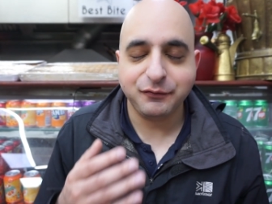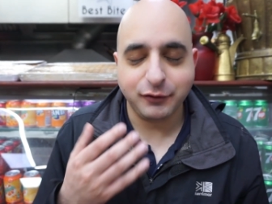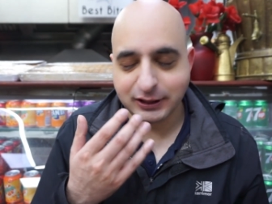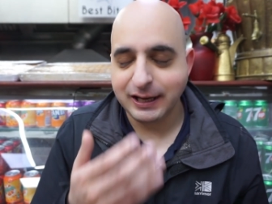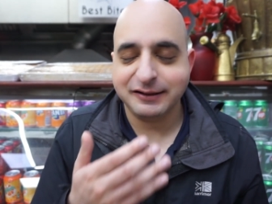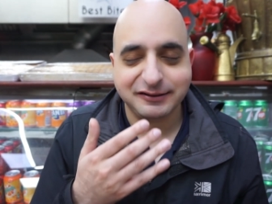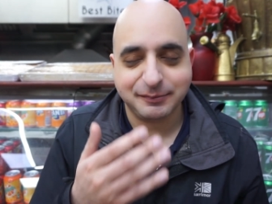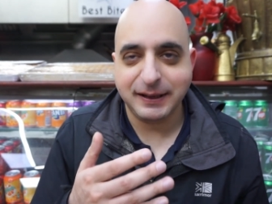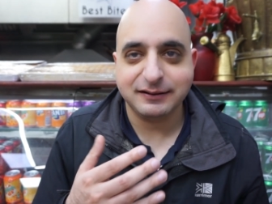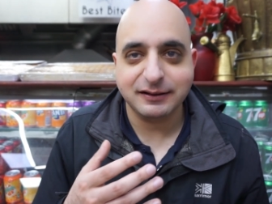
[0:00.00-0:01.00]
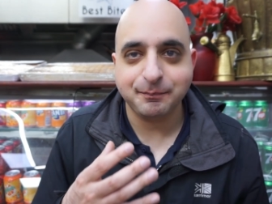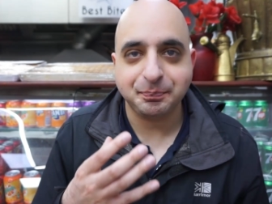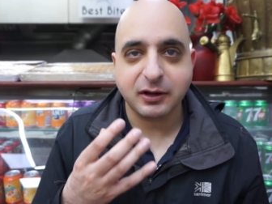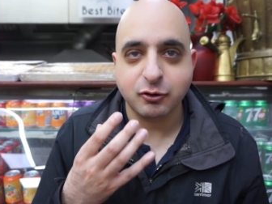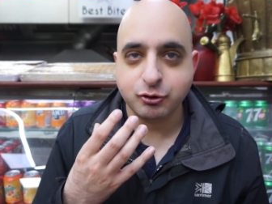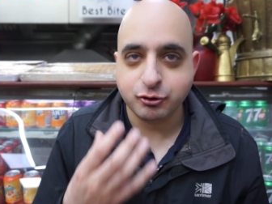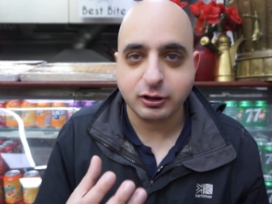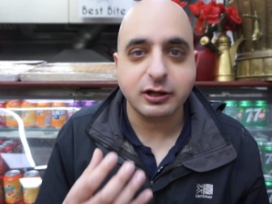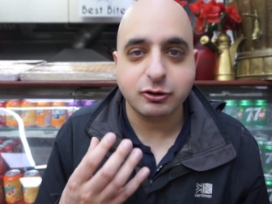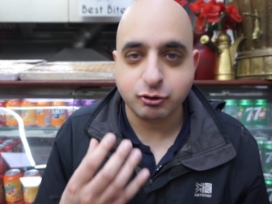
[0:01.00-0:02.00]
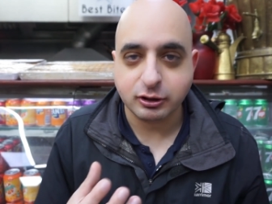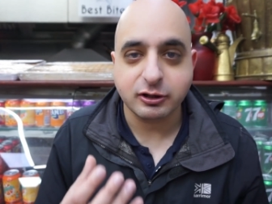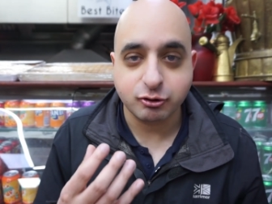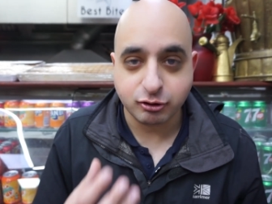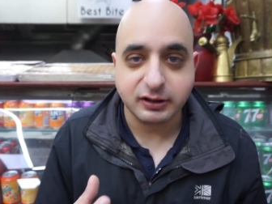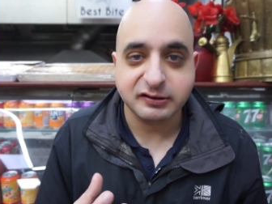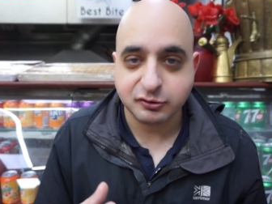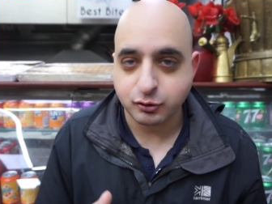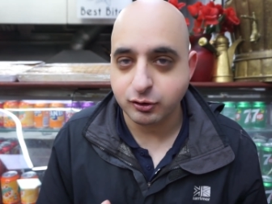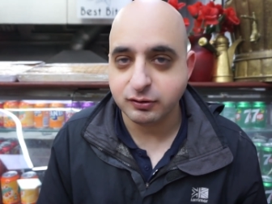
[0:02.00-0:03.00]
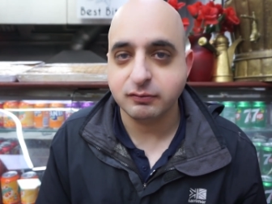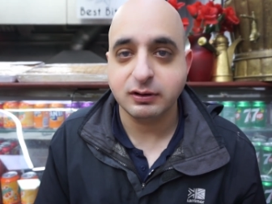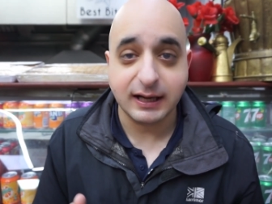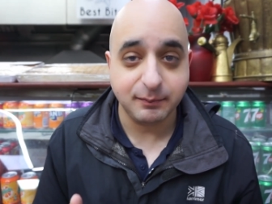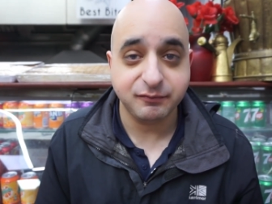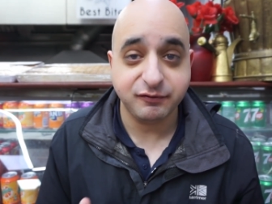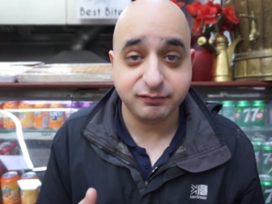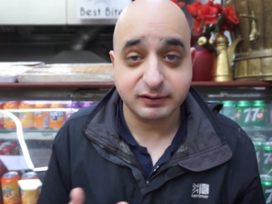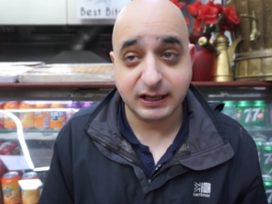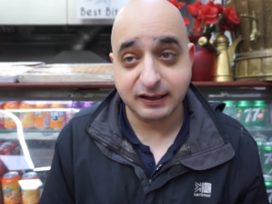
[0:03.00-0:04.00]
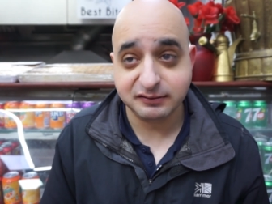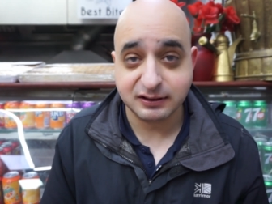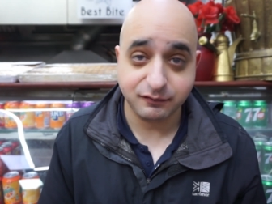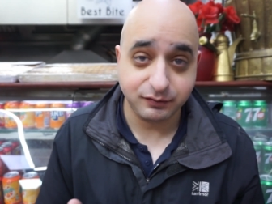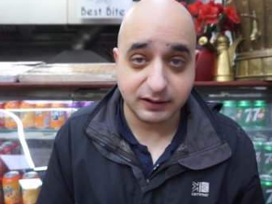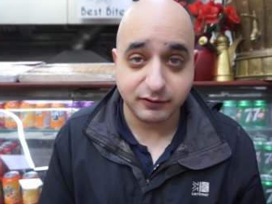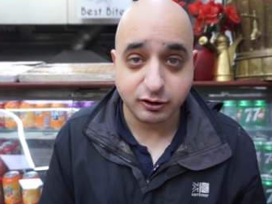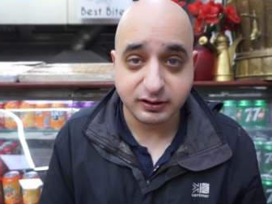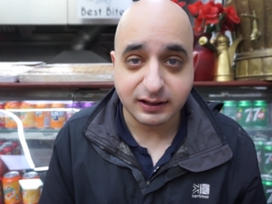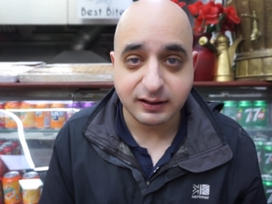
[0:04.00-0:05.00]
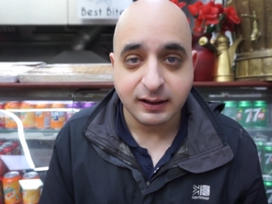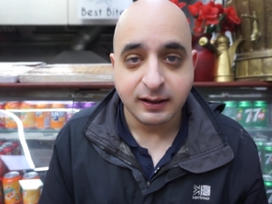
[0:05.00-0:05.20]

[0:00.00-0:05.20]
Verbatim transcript: really, as expected, really, really, really strong lamb taste and flavour on that.